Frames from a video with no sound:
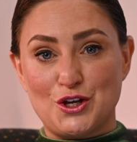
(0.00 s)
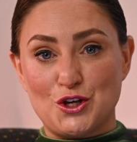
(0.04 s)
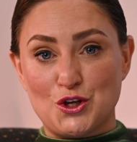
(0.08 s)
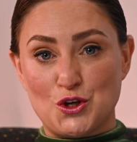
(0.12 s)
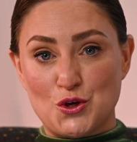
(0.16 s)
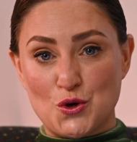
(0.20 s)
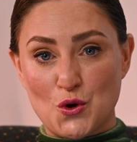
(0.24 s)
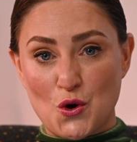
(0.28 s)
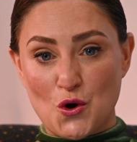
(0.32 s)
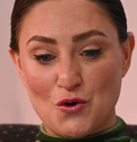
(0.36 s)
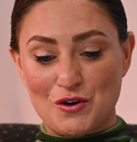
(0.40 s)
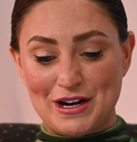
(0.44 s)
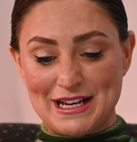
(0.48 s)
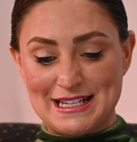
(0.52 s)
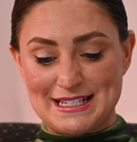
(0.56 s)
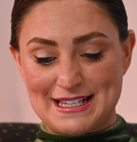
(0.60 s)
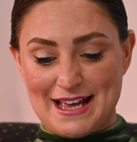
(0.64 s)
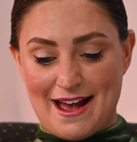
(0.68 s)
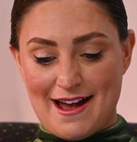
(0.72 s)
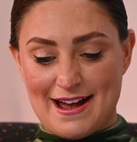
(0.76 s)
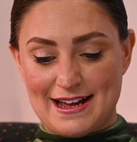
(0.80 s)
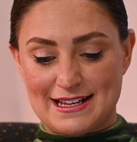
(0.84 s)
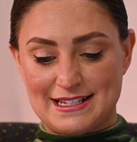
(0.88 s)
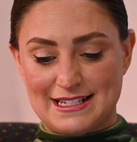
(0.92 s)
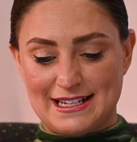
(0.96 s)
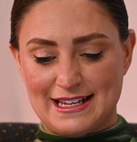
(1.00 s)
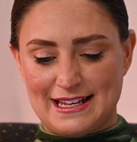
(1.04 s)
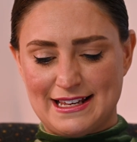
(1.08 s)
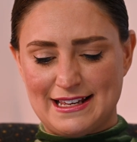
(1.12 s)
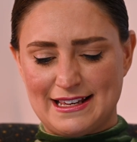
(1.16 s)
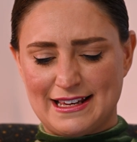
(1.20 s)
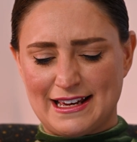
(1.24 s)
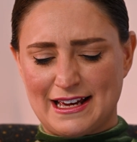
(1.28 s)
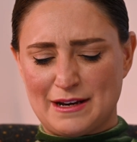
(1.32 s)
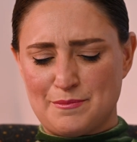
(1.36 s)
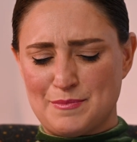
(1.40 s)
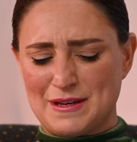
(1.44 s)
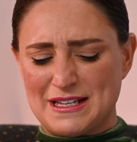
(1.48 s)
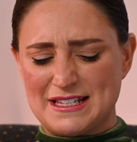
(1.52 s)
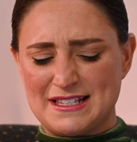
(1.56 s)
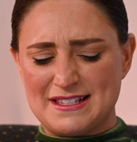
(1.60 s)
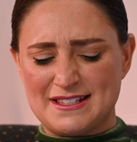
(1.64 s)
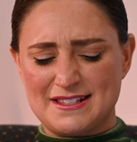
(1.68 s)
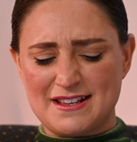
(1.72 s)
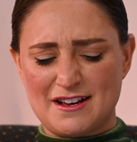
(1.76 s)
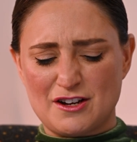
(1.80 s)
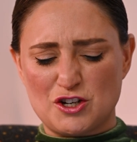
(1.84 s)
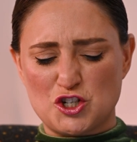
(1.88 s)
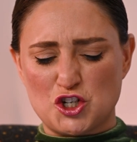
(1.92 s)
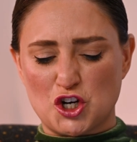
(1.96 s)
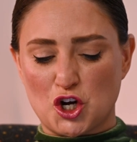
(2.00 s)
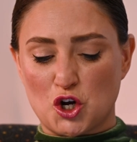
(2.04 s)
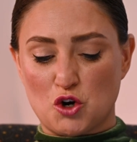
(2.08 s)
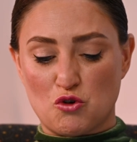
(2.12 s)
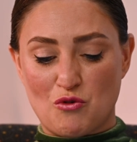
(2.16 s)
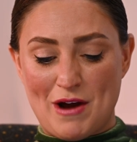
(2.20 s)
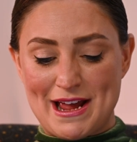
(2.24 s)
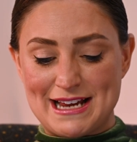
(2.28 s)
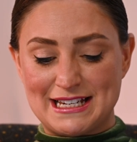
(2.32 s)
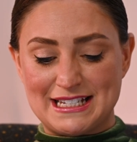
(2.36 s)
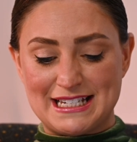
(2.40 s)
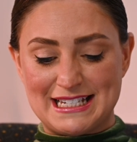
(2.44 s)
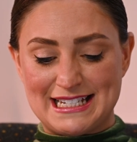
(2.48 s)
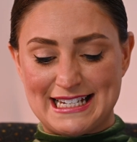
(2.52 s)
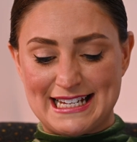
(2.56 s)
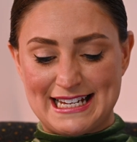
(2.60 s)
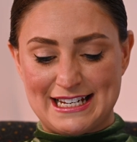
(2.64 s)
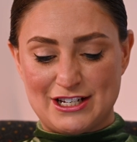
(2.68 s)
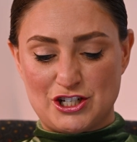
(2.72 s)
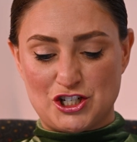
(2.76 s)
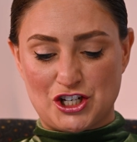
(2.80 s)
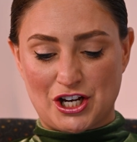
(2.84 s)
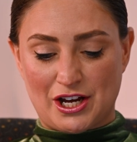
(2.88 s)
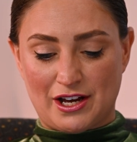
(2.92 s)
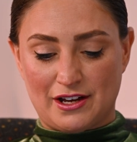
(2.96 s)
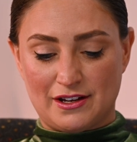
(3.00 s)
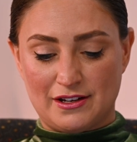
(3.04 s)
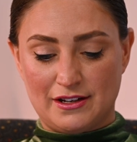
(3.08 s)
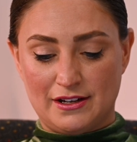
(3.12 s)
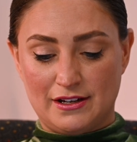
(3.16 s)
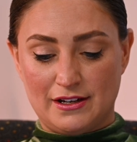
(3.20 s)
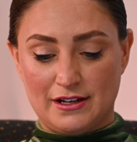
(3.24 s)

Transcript: Your anxiety can be such a great teacher.